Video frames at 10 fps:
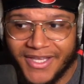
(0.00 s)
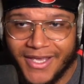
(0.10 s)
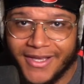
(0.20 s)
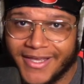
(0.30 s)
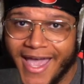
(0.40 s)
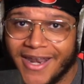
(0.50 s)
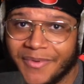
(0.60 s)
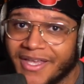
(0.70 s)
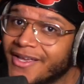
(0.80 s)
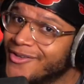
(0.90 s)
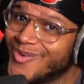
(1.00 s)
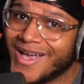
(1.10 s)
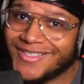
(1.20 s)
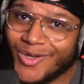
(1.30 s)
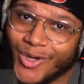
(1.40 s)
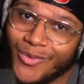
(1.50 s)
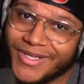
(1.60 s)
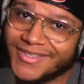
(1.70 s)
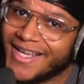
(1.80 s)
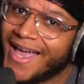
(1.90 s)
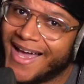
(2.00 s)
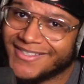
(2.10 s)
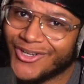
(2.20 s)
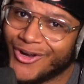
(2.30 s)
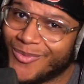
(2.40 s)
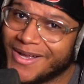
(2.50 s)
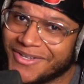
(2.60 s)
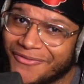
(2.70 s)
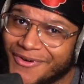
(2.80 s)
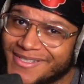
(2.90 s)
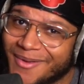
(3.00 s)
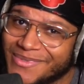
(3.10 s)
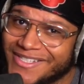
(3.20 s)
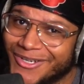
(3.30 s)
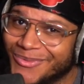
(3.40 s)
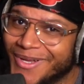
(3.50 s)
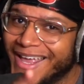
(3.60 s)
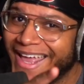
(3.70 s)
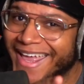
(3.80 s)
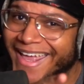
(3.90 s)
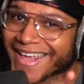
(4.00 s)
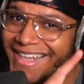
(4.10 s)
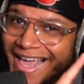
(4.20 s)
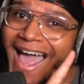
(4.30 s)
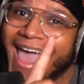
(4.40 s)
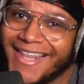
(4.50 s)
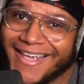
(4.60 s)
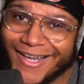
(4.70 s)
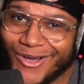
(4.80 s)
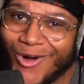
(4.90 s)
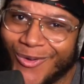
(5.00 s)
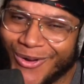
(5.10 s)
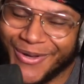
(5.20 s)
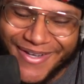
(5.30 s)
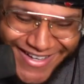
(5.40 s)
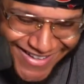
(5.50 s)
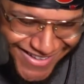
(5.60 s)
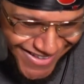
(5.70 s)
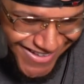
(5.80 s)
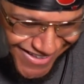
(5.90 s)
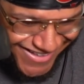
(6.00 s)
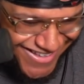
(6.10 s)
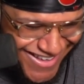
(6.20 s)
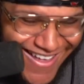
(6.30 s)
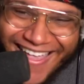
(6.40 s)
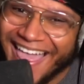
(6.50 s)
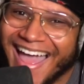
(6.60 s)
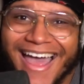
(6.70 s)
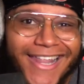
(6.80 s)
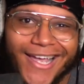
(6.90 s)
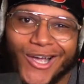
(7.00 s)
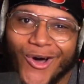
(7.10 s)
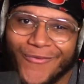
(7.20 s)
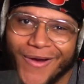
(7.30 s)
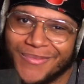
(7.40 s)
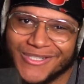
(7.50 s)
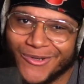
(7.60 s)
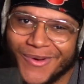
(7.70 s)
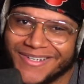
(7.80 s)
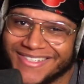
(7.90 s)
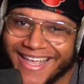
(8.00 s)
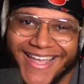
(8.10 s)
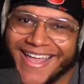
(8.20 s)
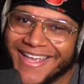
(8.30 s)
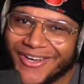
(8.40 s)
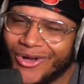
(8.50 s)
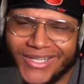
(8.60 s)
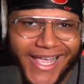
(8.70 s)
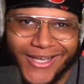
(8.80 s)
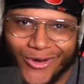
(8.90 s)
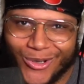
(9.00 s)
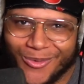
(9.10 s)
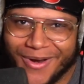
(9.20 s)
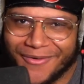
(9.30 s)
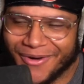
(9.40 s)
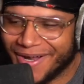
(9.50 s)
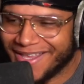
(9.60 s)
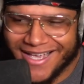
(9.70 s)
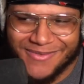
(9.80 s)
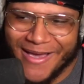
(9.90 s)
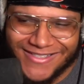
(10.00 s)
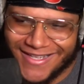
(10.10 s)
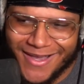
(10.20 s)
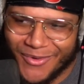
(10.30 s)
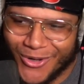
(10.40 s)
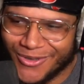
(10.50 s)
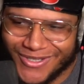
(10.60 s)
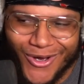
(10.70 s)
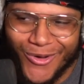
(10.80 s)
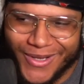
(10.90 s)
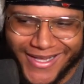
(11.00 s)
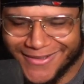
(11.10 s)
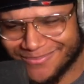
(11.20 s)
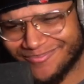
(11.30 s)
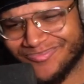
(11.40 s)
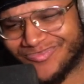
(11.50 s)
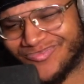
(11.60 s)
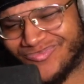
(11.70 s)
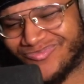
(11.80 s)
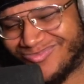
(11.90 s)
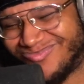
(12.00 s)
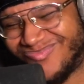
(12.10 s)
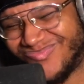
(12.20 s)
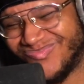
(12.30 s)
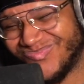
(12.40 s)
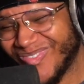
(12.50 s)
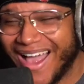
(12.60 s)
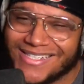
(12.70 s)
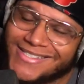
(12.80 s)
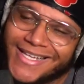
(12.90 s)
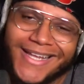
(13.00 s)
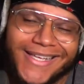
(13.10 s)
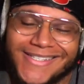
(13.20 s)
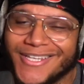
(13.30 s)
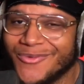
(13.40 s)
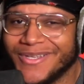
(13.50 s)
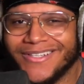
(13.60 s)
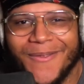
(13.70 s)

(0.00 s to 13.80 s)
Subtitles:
Academy. You guys don't know this, I started watching the first episode and like I had like a goal. I had like a goal for episode one. It was like, you know, a light goal or whatever. Yeah, I smashed the light goal and I just didn't continue it.